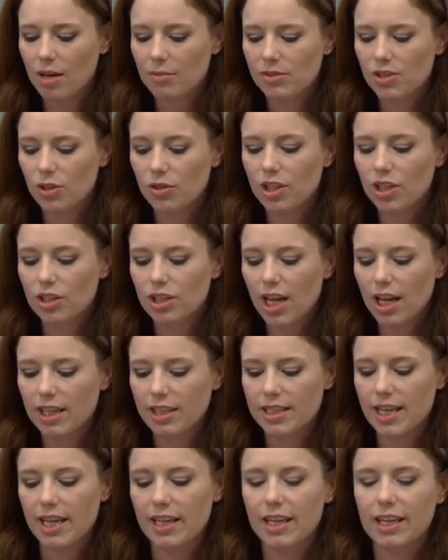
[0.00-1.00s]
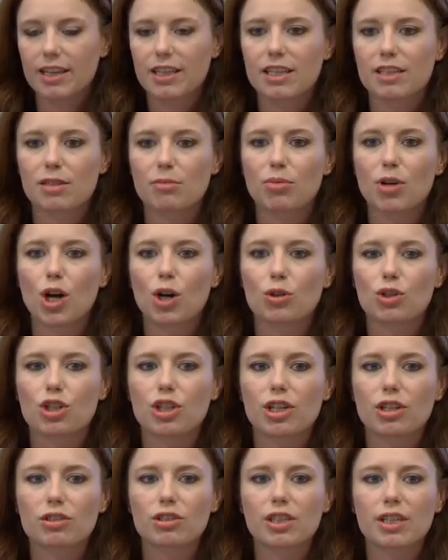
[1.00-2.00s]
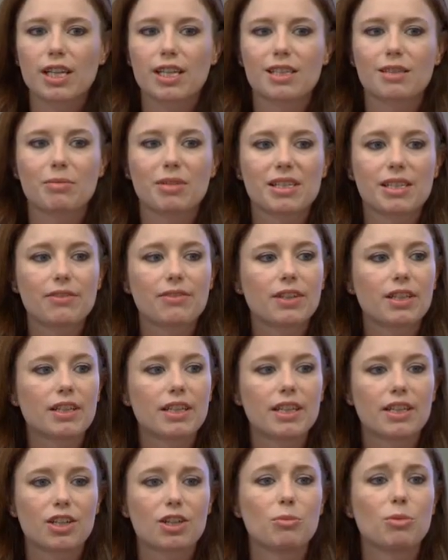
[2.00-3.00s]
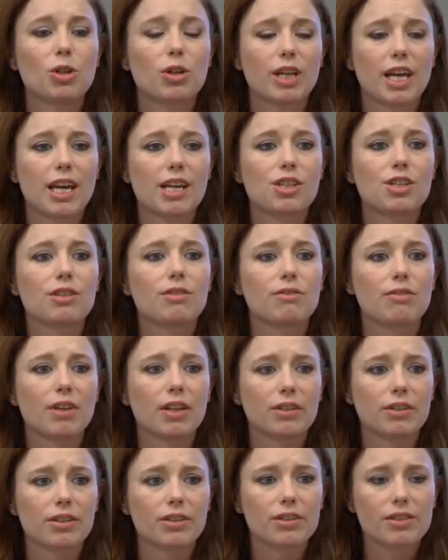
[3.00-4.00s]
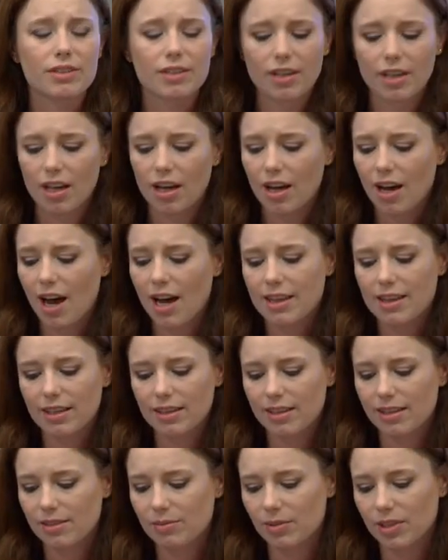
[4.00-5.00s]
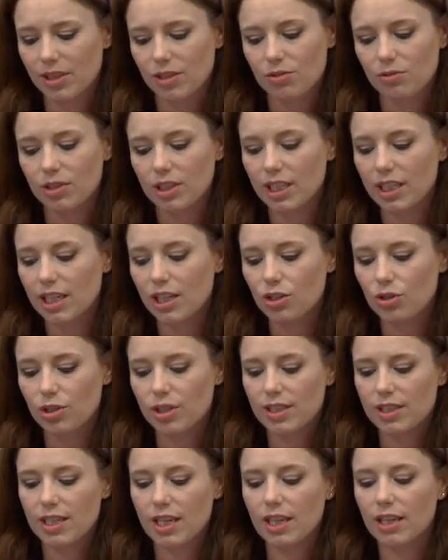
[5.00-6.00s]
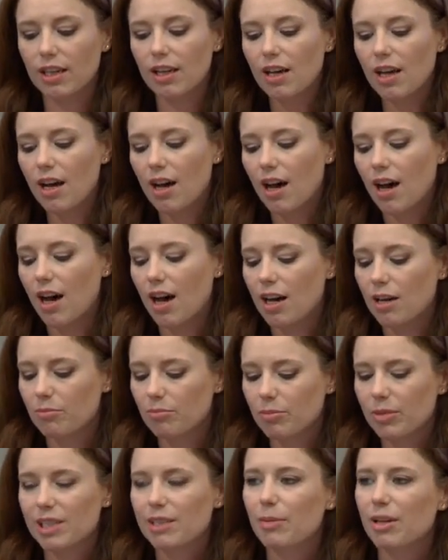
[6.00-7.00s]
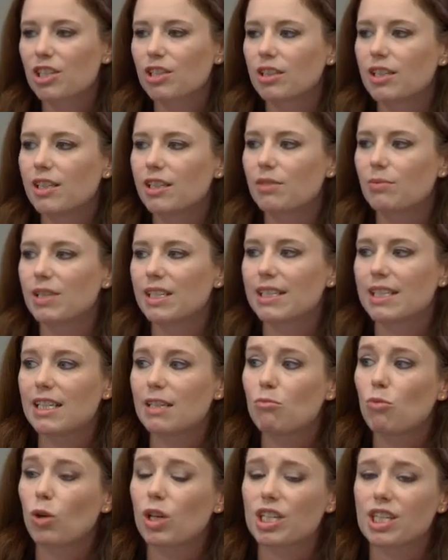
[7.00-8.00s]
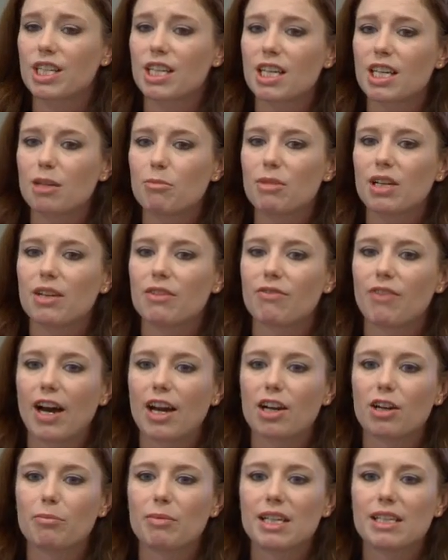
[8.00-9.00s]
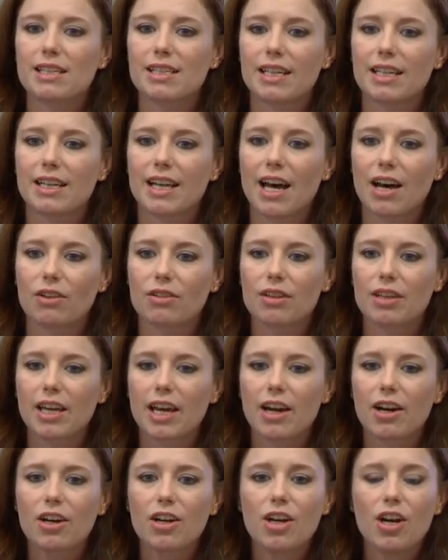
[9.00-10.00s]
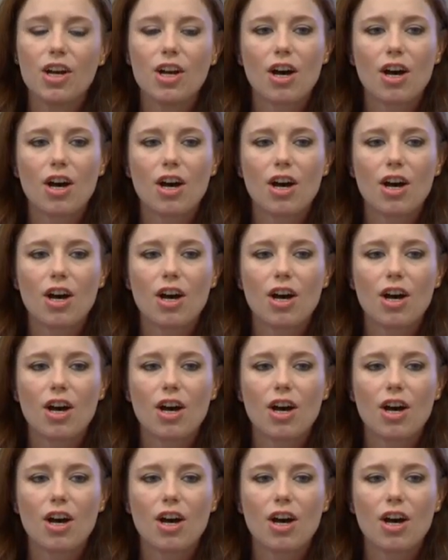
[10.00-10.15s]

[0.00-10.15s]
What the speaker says: So they're kind of taking this approach. They're looking specifically at communication failures. I think this one is really interesting, especially as we see more team environments in healthcare.